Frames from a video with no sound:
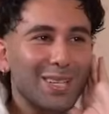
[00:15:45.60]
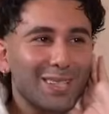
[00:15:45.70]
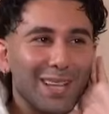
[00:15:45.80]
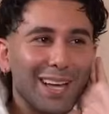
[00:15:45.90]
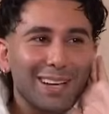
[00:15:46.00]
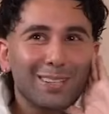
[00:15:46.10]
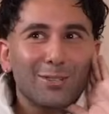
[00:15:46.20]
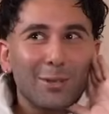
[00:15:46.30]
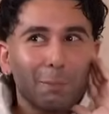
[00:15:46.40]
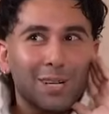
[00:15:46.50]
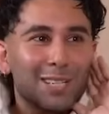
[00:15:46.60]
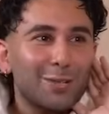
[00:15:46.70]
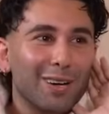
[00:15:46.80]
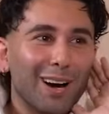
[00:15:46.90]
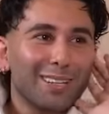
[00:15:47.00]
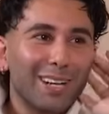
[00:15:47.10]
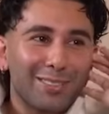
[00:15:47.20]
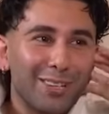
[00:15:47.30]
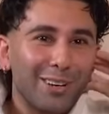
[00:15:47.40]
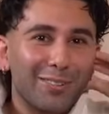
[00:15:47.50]
sitting there, like the chipkali you can't
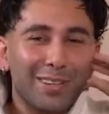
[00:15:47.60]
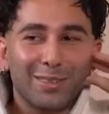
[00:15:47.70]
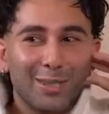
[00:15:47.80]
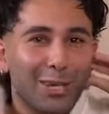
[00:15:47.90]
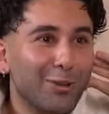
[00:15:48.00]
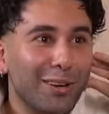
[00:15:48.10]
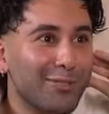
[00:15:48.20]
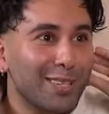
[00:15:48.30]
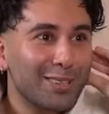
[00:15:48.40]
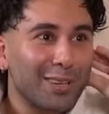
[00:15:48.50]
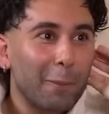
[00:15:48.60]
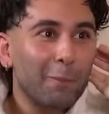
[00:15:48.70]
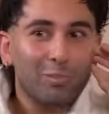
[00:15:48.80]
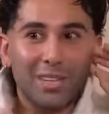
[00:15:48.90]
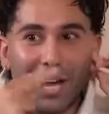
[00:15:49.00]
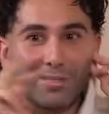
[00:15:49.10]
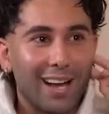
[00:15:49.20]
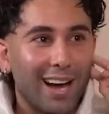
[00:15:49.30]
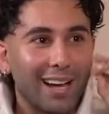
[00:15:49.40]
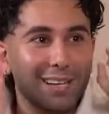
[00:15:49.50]
get rid of and they know everything. Wow. They had
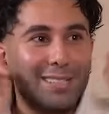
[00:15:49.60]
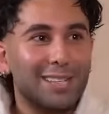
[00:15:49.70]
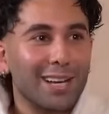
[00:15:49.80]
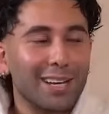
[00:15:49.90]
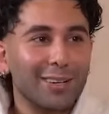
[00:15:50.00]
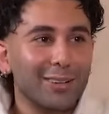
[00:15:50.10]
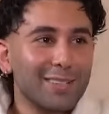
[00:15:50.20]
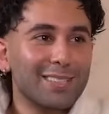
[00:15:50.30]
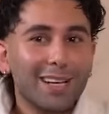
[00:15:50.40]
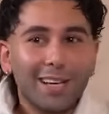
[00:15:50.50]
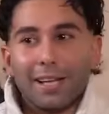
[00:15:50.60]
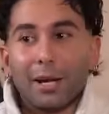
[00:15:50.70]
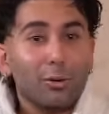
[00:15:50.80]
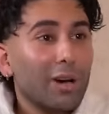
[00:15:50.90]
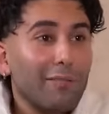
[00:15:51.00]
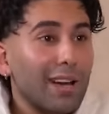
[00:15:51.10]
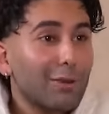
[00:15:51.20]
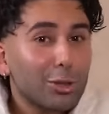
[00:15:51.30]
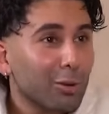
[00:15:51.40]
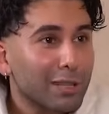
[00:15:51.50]
their eyes, their ears and I don't, I've
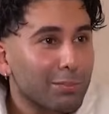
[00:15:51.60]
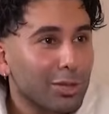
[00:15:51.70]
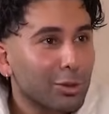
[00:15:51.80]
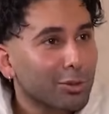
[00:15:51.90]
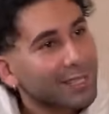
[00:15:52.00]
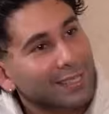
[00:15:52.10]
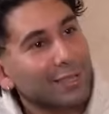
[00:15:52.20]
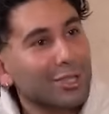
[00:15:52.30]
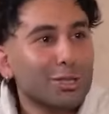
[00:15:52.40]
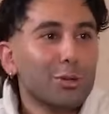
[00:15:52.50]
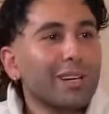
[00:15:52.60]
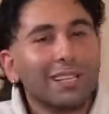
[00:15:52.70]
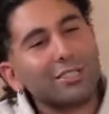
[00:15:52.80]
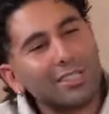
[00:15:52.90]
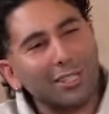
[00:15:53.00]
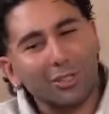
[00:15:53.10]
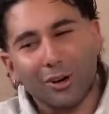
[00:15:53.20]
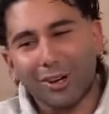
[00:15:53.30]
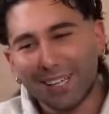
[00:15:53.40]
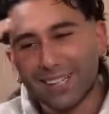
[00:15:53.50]
never told them to do this. They're just they doing, they're just it.
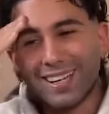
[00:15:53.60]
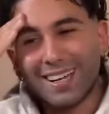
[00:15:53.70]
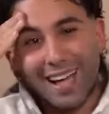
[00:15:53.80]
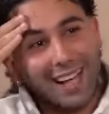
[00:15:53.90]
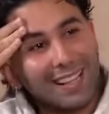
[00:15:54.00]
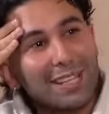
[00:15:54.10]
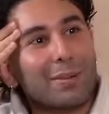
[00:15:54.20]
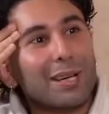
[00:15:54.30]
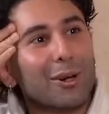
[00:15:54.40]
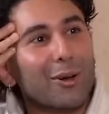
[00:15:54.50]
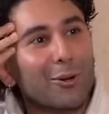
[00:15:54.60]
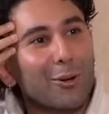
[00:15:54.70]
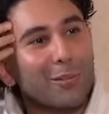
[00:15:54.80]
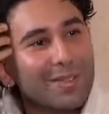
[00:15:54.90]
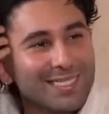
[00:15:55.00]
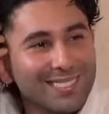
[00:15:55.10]
enjoying yeah. and then they bring it all home.